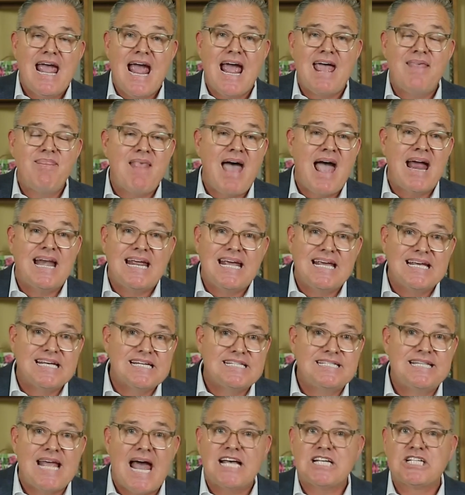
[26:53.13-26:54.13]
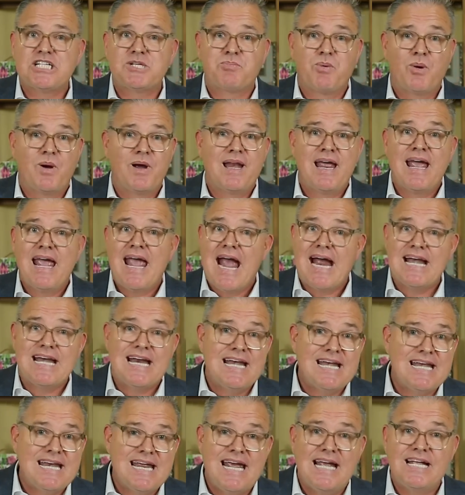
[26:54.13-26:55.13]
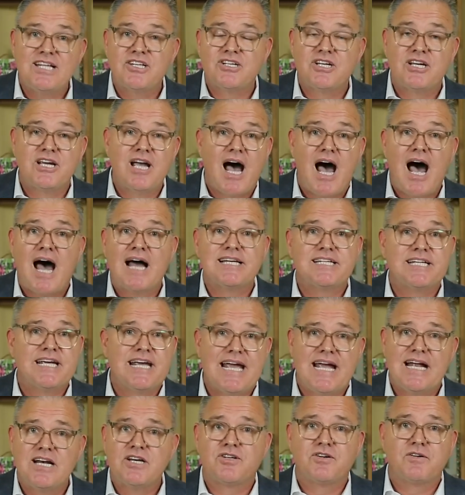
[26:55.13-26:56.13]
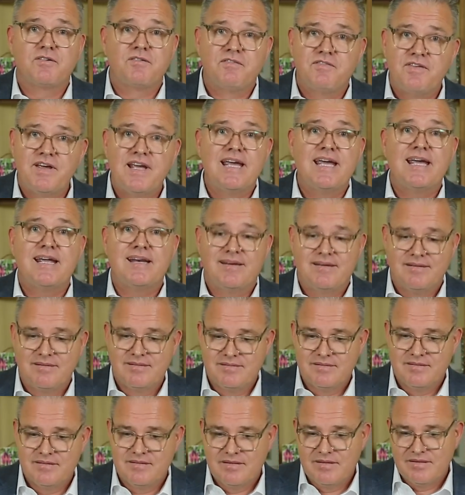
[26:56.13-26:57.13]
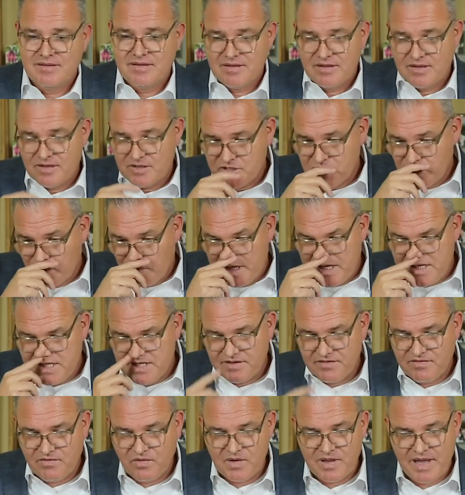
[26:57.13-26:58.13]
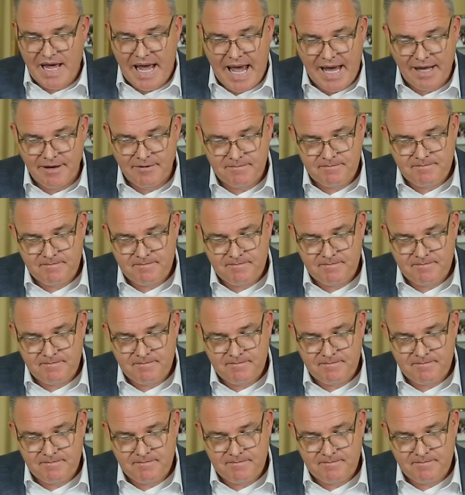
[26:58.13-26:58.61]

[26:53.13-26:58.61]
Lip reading: and that he's desperate and he needs God to intervene. There's a reason for that.